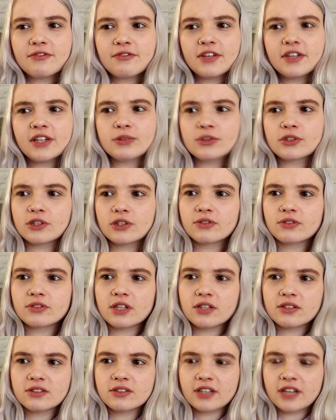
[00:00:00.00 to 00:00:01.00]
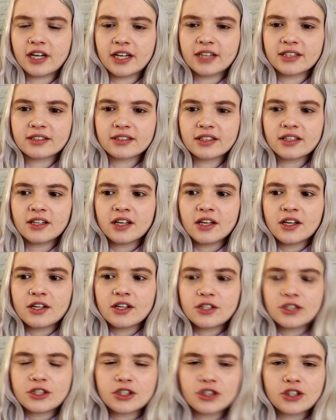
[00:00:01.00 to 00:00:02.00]
I think it was overall to kind of
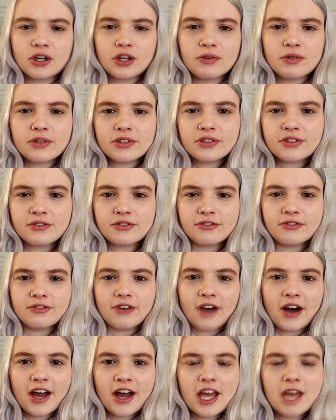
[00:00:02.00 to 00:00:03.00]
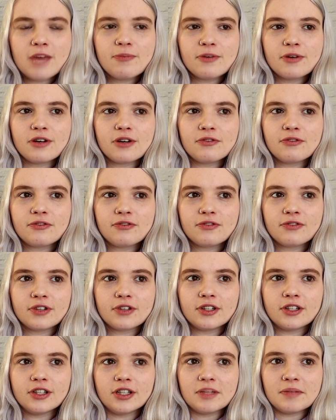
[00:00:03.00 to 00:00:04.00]
show us the vibe of
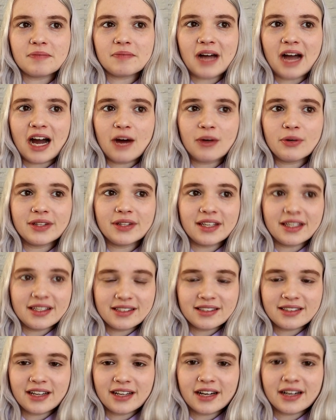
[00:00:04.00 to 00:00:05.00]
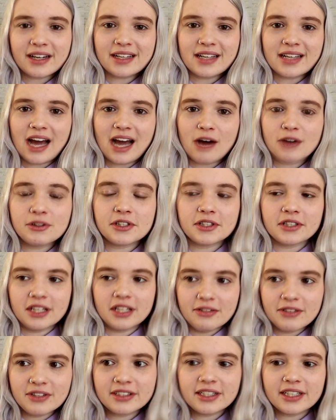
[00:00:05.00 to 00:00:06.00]
how it is there and how they're
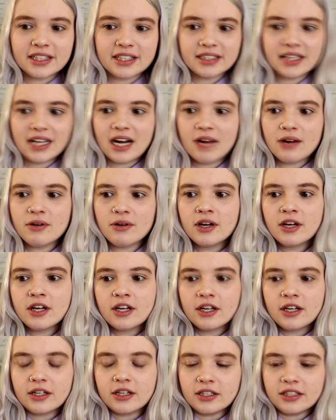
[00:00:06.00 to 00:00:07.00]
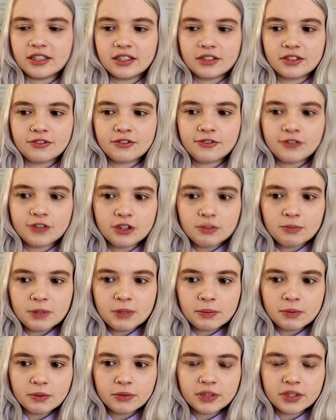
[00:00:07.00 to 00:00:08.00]
living there now. There are a few
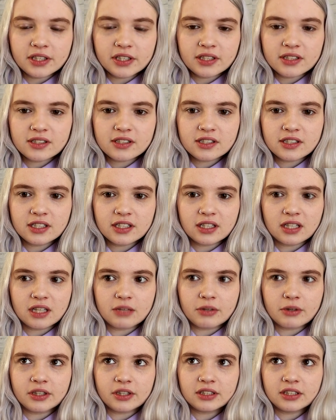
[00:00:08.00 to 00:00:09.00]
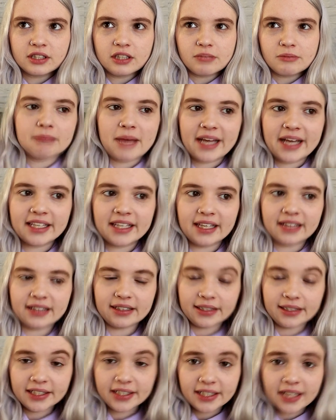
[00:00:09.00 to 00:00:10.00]
people we didn't see, and that were indeed Maggie and
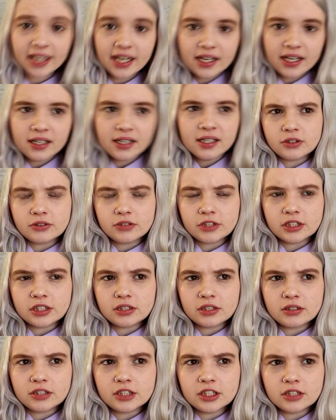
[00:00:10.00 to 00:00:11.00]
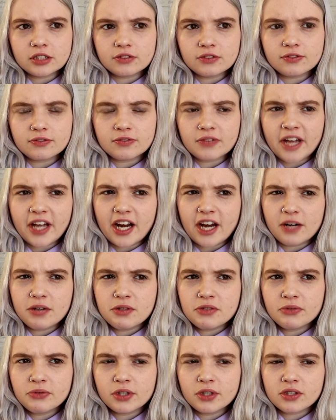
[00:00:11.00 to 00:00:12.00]
Lydia. I'm trying to think of
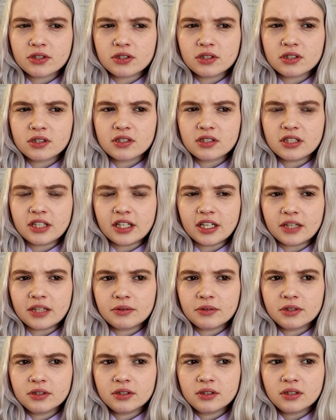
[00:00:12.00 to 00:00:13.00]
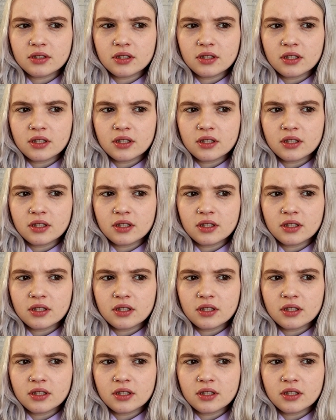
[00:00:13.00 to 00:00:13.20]
Arron. We also didn't see Arron.